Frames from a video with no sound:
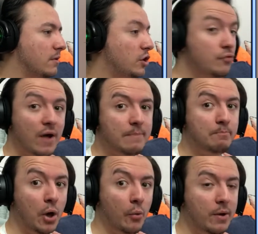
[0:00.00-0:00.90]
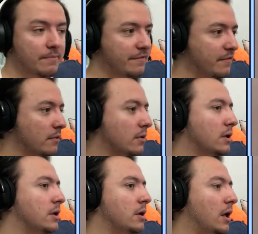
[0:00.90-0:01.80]
You write poems?
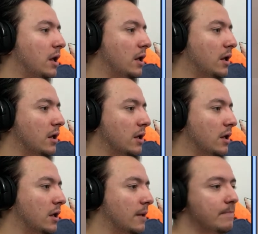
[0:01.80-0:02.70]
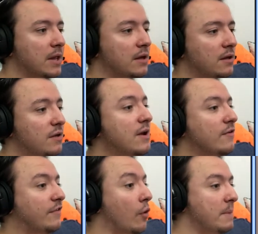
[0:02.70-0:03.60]
You
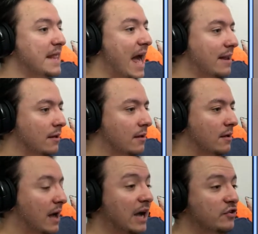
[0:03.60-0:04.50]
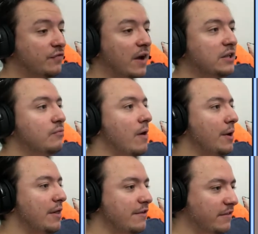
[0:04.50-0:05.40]
never told me that. I just thought you
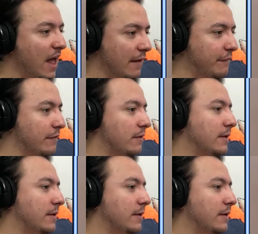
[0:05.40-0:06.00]
wrote other stuff.